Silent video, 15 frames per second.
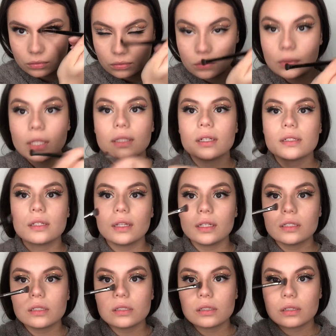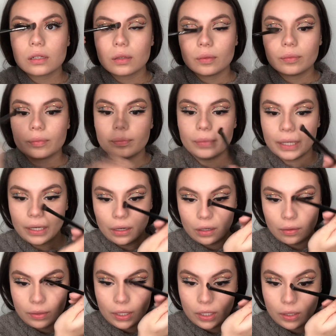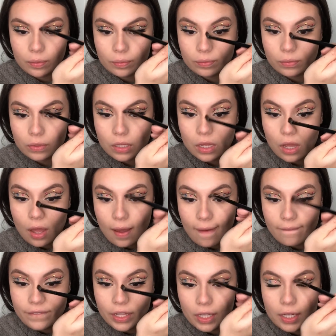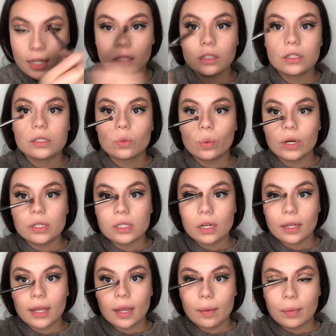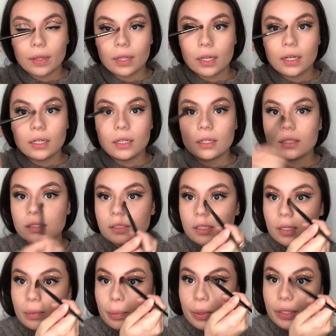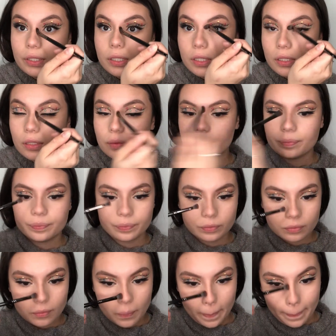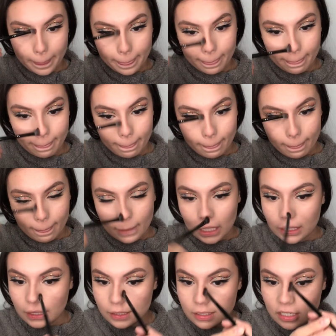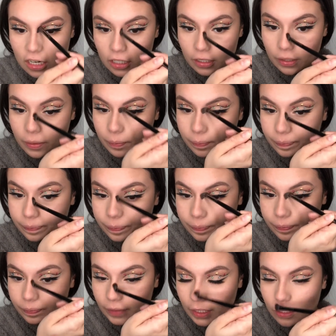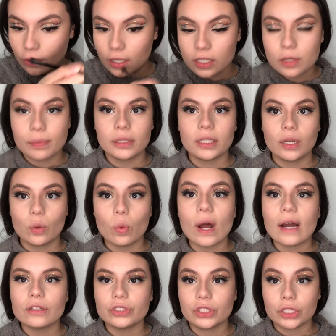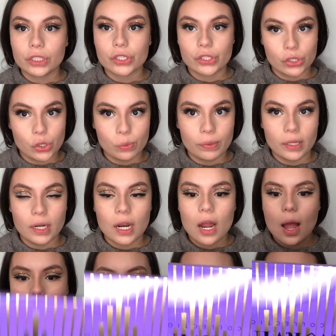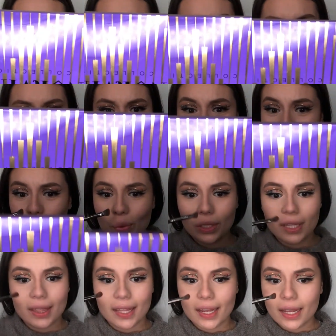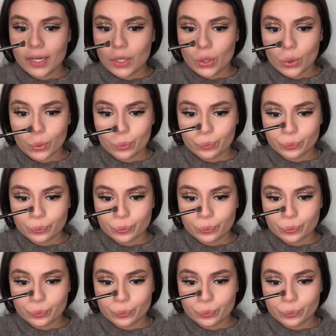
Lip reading: Like, doesn't that just look better already? I feel like it looks worse on camera than it does in person. Well, that's not good. Like, you guys are probably like, wow, she looks stupid. But I don't really think I do.